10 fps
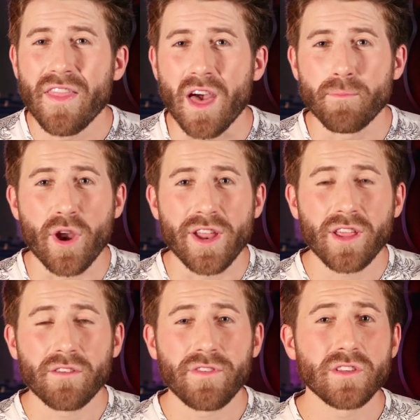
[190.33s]
That
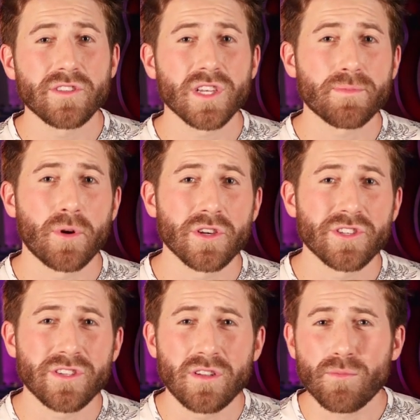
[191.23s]
branding feels less
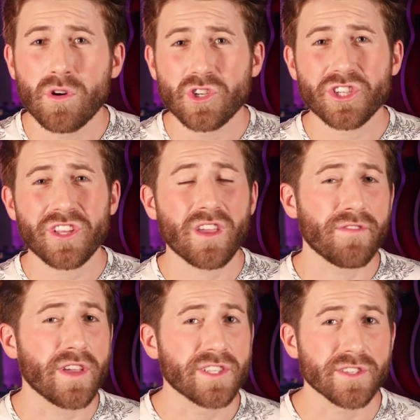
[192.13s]
personal, more just like a
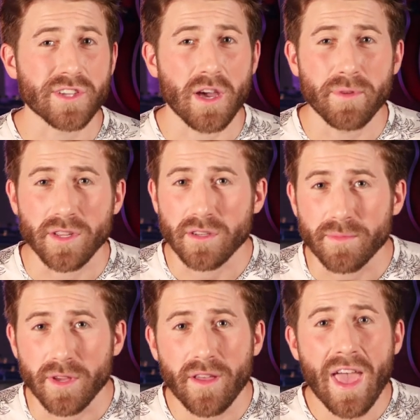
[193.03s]
faceless company to
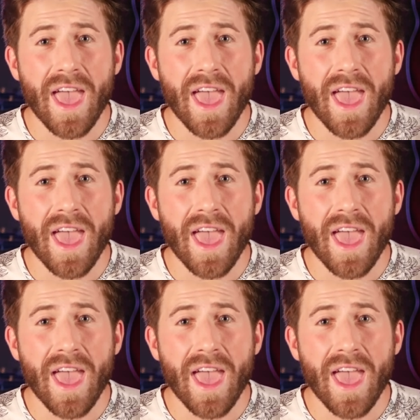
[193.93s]
me.